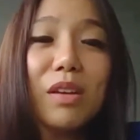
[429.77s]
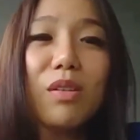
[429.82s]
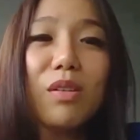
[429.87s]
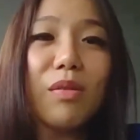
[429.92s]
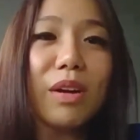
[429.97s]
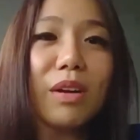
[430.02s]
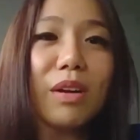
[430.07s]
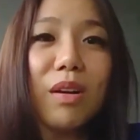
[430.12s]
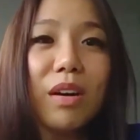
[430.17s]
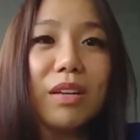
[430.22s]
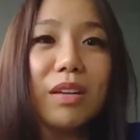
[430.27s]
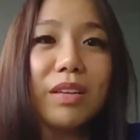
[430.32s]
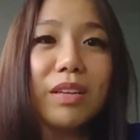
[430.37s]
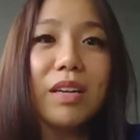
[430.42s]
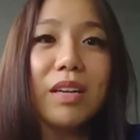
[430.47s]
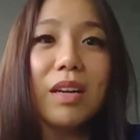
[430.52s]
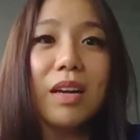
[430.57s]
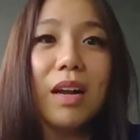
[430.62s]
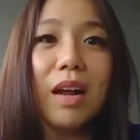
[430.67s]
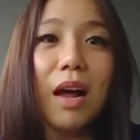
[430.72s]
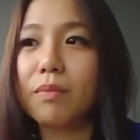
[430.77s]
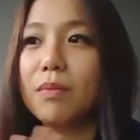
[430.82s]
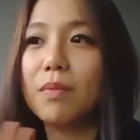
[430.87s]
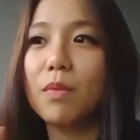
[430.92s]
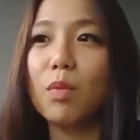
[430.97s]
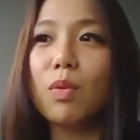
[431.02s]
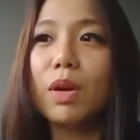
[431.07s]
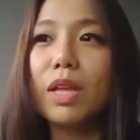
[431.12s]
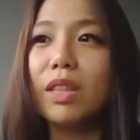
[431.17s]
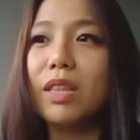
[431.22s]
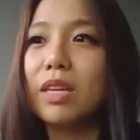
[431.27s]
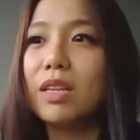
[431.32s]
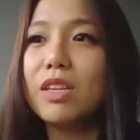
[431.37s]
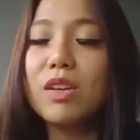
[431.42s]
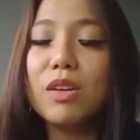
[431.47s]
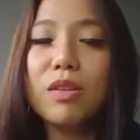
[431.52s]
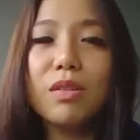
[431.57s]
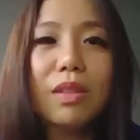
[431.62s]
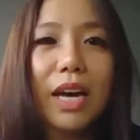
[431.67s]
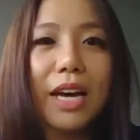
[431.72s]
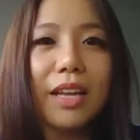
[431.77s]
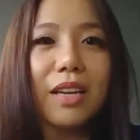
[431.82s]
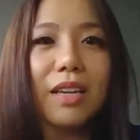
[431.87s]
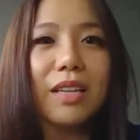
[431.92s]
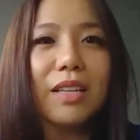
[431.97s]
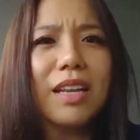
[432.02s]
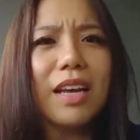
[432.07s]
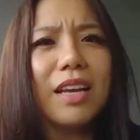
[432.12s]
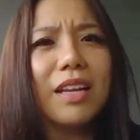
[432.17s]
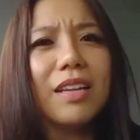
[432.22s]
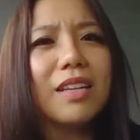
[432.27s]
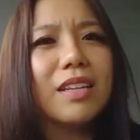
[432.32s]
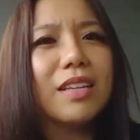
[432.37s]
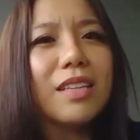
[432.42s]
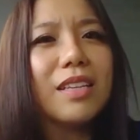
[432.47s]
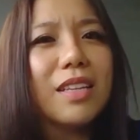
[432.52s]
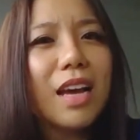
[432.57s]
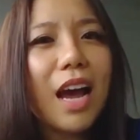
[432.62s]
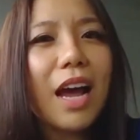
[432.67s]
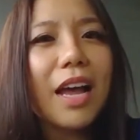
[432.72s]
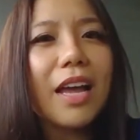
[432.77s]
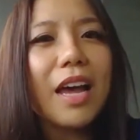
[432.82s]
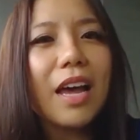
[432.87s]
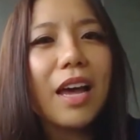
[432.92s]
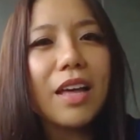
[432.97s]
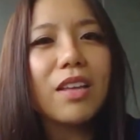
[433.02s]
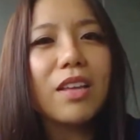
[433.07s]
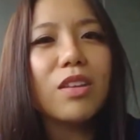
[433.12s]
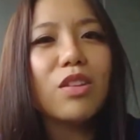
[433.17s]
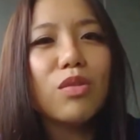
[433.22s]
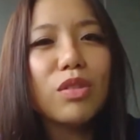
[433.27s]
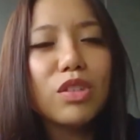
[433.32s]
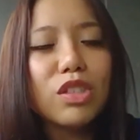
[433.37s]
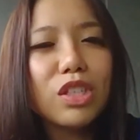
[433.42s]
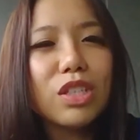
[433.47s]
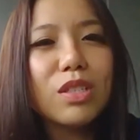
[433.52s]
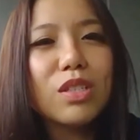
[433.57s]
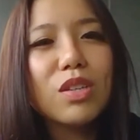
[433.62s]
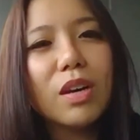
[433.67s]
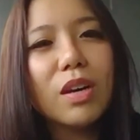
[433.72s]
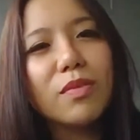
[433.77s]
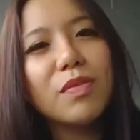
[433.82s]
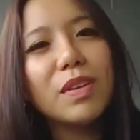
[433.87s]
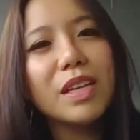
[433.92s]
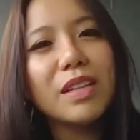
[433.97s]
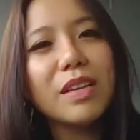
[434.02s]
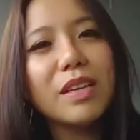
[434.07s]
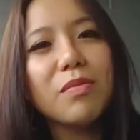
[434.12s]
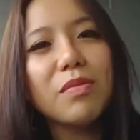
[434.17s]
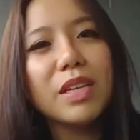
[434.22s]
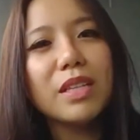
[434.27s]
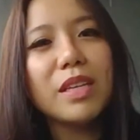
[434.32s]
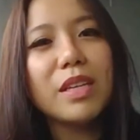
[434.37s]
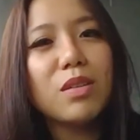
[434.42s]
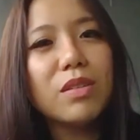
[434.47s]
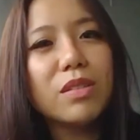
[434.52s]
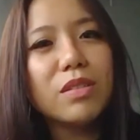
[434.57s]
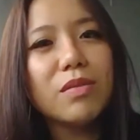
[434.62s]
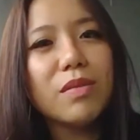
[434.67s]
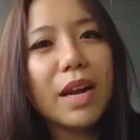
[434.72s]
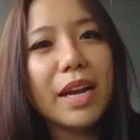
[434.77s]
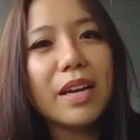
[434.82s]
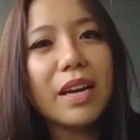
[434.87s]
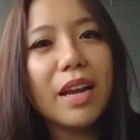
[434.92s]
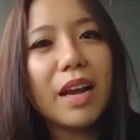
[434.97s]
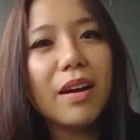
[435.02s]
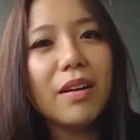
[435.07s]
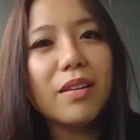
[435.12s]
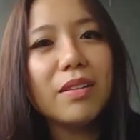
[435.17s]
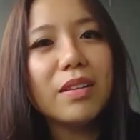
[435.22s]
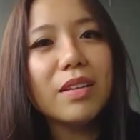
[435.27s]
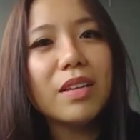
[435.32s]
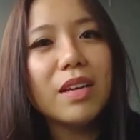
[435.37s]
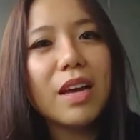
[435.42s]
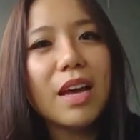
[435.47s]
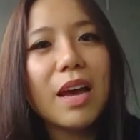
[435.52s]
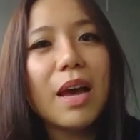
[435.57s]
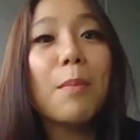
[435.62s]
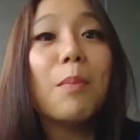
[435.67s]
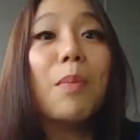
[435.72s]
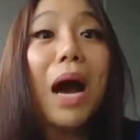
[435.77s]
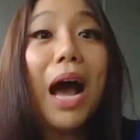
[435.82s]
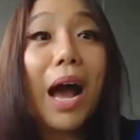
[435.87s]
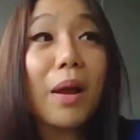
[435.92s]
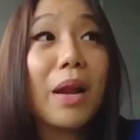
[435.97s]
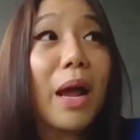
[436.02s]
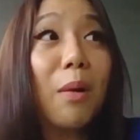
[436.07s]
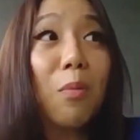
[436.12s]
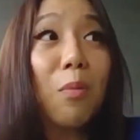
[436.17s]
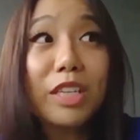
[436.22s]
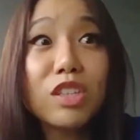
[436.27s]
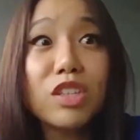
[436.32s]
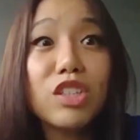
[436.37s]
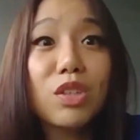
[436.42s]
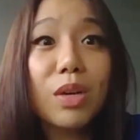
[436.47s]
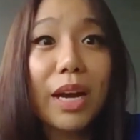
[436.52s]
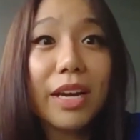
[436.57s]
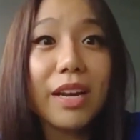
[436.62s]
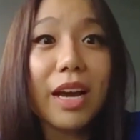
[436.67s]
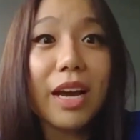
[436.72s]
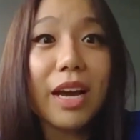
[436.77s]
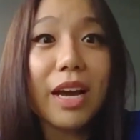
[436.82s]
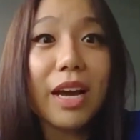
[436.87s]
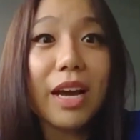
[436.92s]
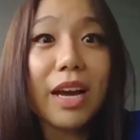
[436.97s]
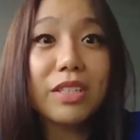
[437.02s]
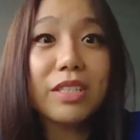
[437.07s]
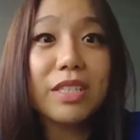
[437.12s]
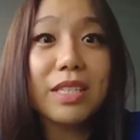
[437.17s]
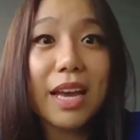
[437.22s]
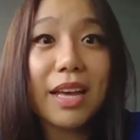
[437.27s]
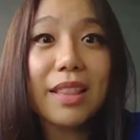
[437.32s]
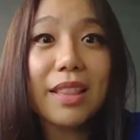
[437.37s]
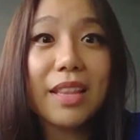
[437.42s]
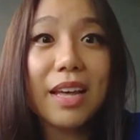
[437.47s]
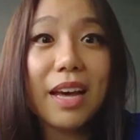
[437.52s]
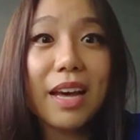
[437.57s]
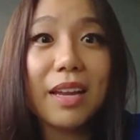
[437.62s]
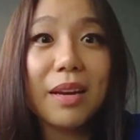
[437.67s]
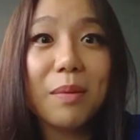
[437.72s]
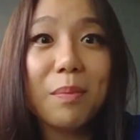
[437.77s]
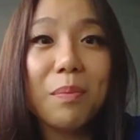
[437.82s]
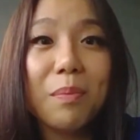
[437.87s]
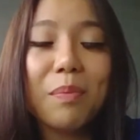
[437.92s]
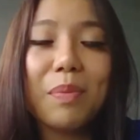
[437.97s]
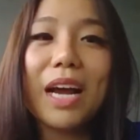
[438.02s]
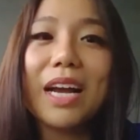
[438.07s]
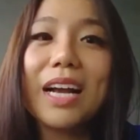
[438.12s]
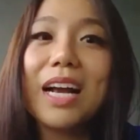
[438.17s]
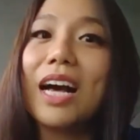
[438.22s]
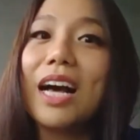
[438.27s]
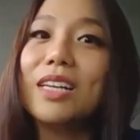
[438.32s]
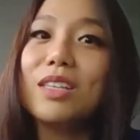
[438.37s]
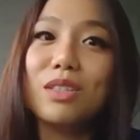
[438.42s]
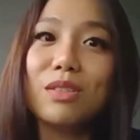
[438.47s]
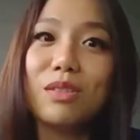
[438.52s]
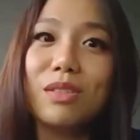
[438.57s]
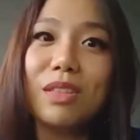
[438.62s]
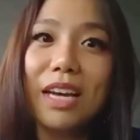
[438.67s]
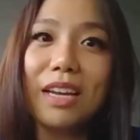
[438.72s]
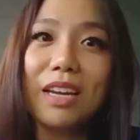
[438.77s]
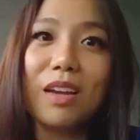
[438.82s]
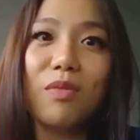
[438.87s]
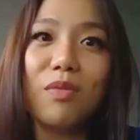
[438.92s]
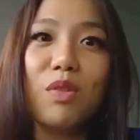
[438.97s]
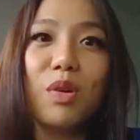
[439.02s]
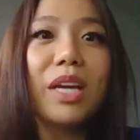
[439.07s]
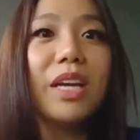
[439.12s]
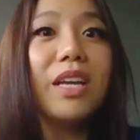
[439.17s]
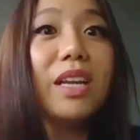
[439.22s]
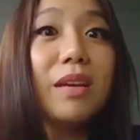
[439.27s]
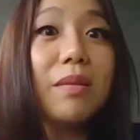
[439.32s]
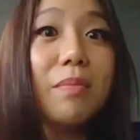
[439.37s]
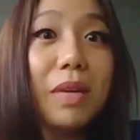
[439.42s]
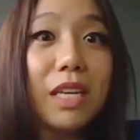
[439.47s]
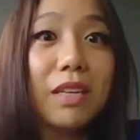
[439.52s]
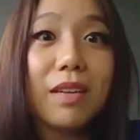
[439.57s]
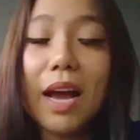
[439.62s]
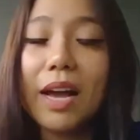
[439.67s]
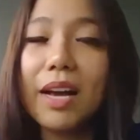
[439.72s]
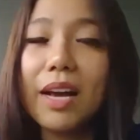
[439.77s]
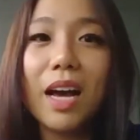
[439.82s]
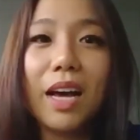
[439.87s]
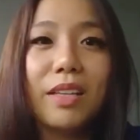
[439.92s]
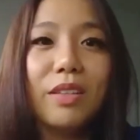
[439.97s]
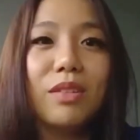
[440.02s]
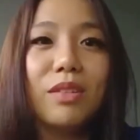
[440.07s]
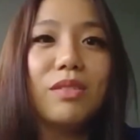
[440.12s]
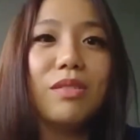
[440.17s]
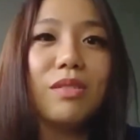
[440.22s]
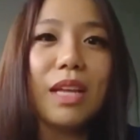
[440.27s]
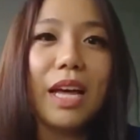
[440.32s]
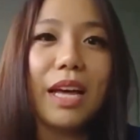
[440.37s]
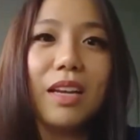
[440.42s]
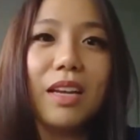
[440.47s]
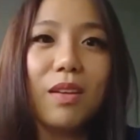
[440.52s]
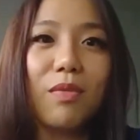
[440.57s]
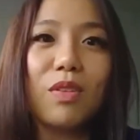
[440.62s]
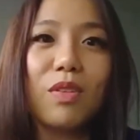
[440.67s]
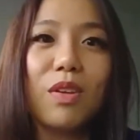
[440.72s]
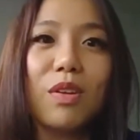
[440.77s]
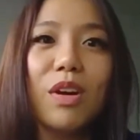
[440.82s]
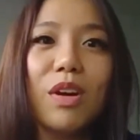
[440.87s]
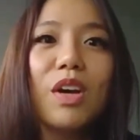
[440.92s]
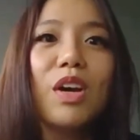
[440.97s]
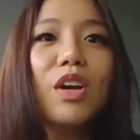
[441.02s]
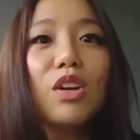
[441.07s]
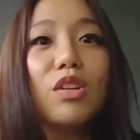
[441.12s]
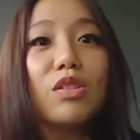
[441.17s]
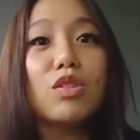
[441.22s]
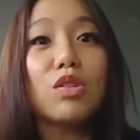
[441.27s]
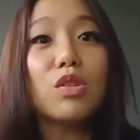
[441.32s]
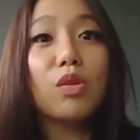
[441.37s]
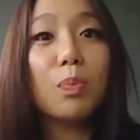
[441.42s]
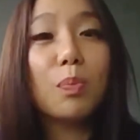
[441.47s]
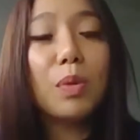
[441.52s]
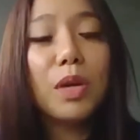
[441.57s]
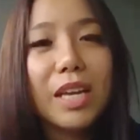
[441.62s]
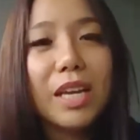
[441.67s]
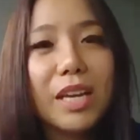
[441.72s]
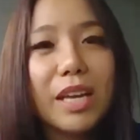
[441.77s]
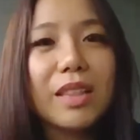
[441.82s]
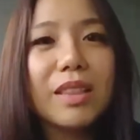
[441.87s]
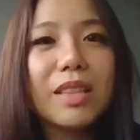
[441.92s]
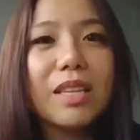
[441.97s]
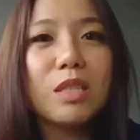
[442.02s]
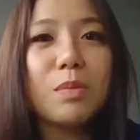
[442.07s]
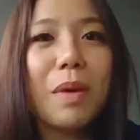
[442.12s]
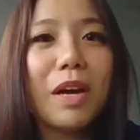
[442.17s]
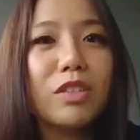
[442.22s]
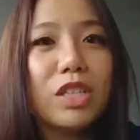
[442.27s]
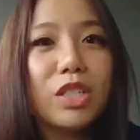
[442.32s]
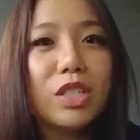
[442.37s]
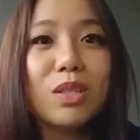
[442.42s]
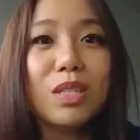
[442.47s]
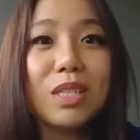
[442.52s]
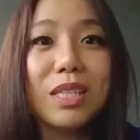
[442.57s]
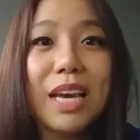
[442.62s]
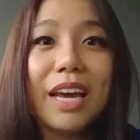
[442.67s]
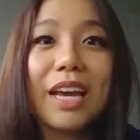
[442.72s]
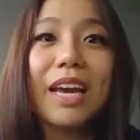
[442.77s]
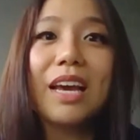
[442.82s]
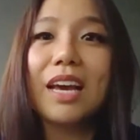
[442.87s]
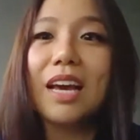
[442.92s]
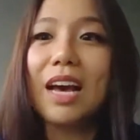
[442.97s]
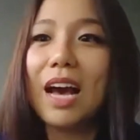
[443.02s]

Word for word: going on within you that you're just not feeling really good right now. And I want to understand that, but I can't do that if you're hitting me. I can't do that if you're, you know, so you're putting in these boundaries to say,